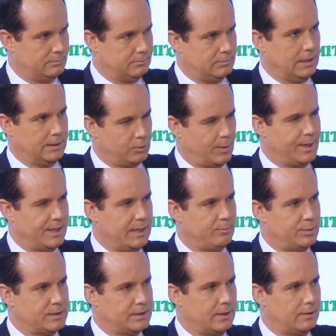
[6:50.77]
that
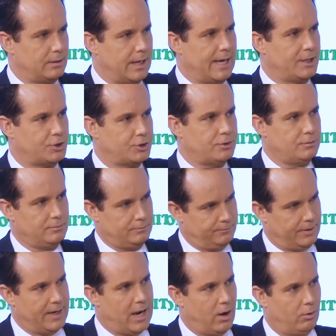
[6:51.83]
28% cash
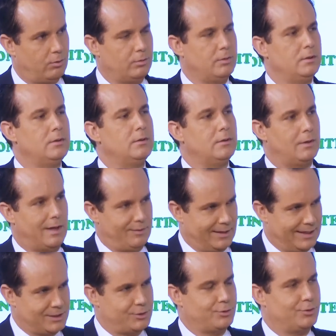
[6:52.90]
for now, and then
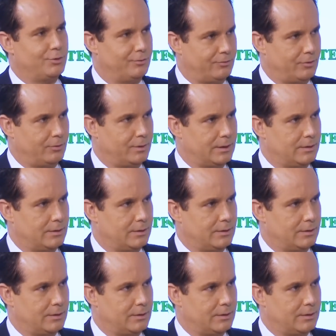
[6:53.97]
as you go forward.